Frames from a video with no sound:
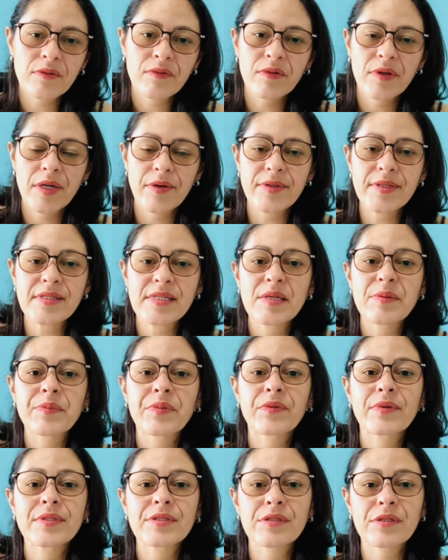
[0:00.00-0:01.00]
Very
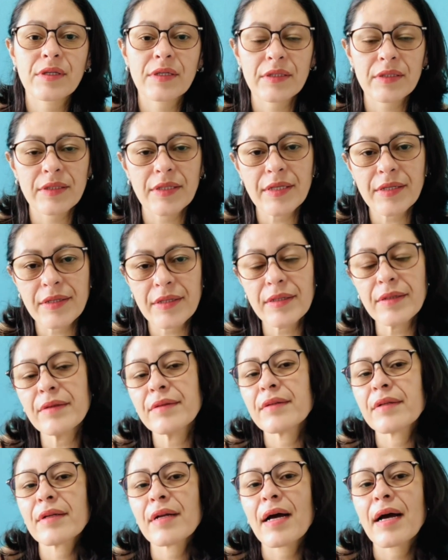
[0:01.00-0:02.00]
simple. It's clear that